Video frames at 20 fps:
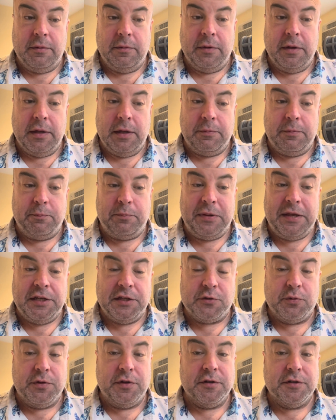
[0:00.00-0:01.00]
at
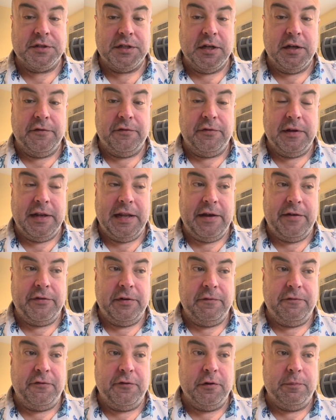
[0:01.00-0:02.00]
peace with yourself and
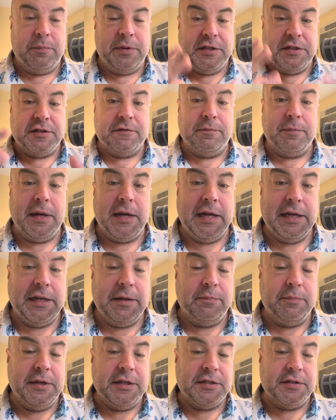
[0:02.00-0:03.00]
having full peace of mind
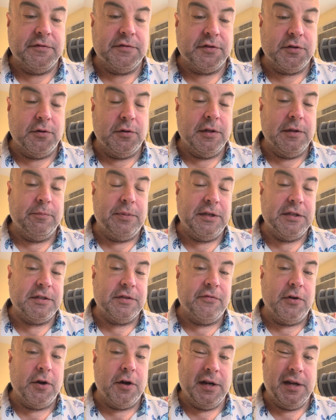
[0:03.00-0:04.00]
and peace of soul and peace
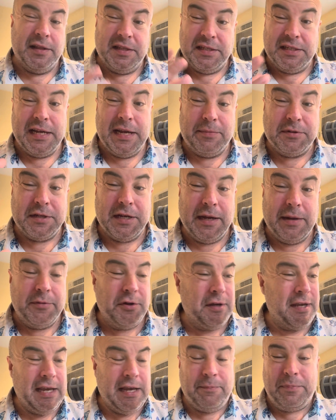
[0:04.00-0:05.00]
of heart at the same time. You
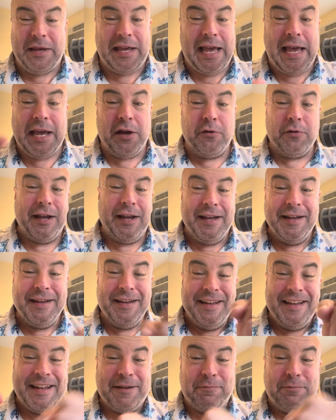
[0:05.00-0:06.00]
can't be angry
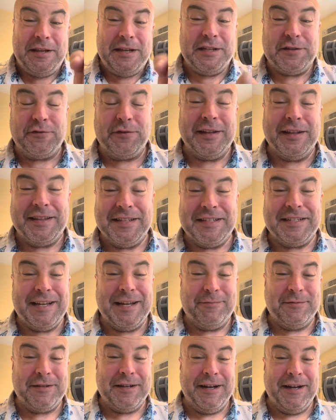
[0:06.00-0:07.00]
and peaceful at the
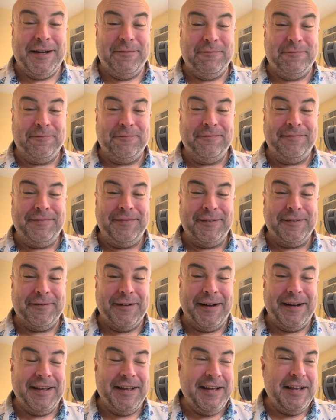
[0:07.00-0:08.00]
same time,
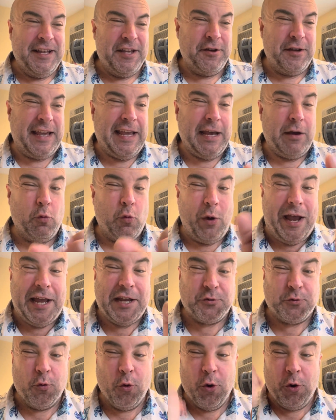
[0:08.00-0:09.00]
right? You can't
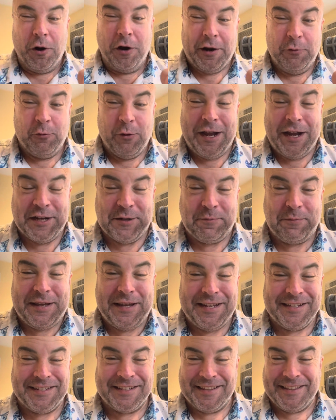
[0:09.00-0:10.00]
wage war and wage
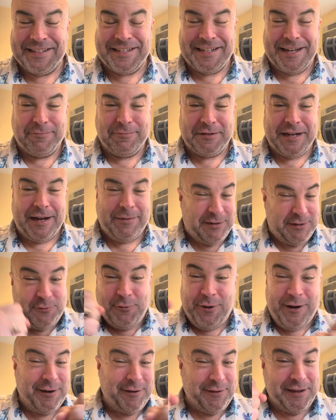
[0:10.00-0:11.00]
peace at the same time. It's
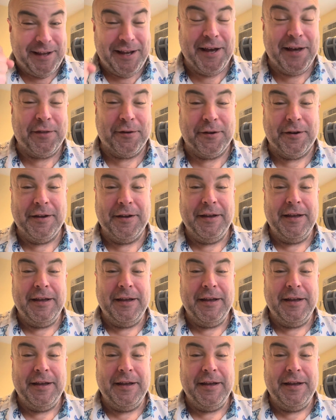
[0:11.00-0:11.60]
one or the other,